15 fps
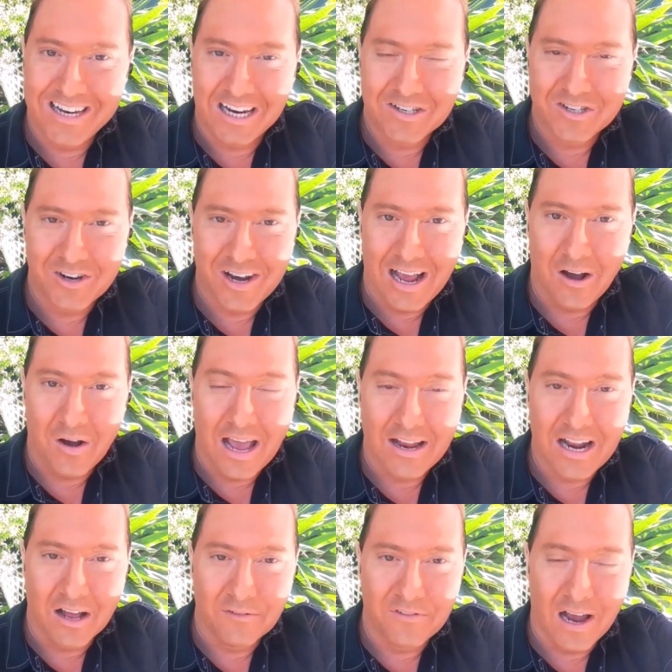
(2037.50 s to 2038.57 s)
days from now, and
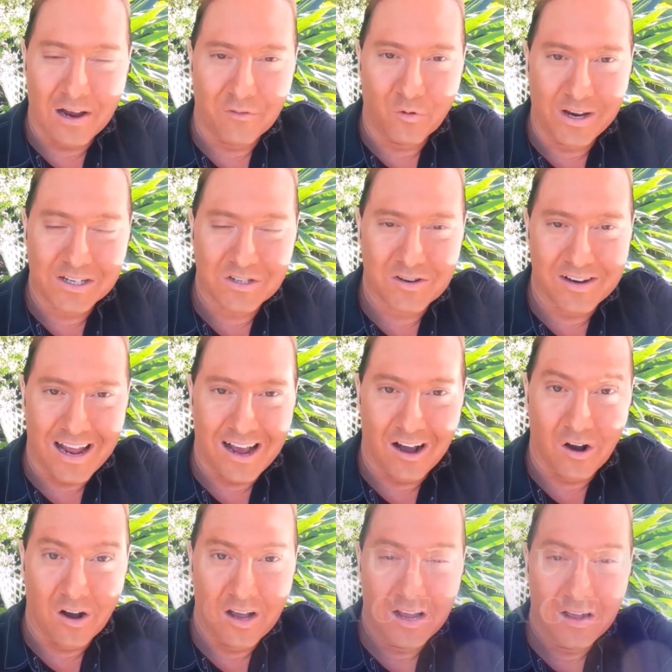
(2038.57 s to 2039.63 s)
not 5 weeks from now,
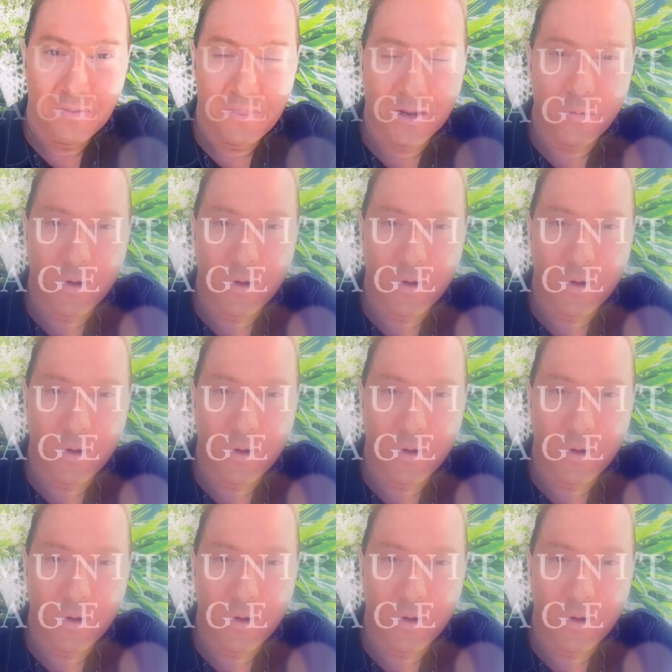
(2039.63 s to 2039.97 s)
then